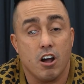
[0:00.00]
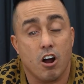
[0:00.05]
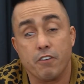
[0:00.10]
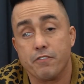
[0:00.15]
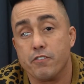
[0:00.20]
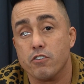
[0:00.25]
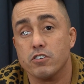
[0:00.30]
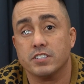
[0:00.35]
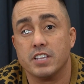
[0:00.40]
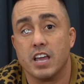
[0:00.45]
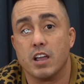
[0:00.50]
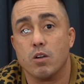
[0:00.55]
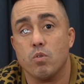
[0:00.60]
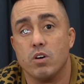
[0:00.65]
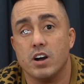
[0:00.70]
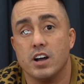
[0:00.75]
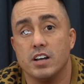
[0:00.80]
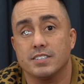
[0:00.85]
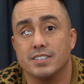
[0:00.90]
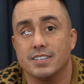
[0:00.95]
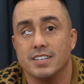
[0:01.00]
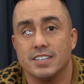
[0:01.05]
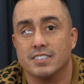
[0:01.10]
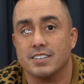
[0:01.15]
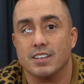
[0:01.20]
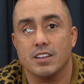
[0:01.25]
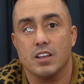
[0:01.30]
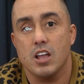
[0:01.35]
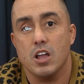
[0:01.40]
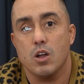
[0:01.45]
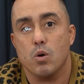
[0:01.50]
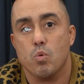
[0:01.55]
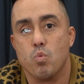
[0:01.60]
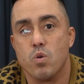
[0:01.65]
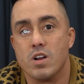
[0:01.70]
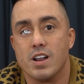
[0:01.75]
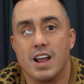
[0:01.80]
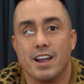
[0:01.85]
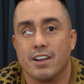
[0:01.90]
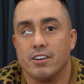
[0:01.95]
Our first thing is
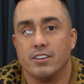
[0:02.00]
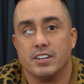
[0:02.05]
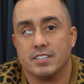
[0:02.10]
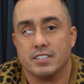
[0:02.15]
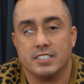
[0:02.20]
we're not going